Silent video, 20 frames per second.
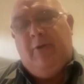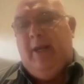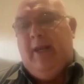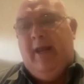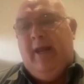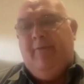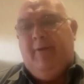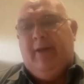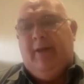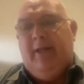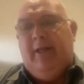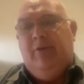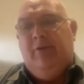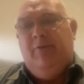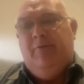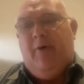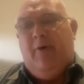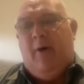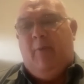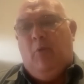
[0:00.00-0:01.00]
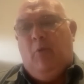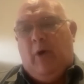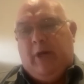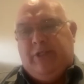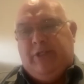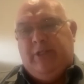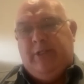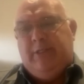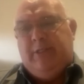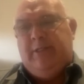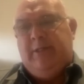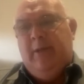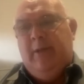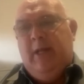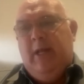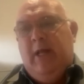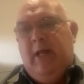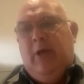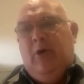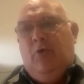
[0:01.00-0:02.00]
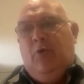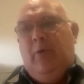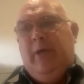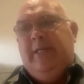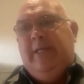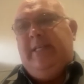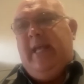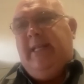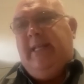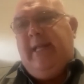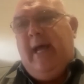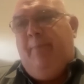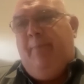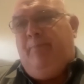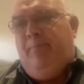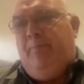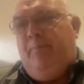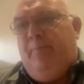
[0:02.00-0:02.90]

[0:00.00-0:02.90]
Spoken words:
level into farm watches. We set up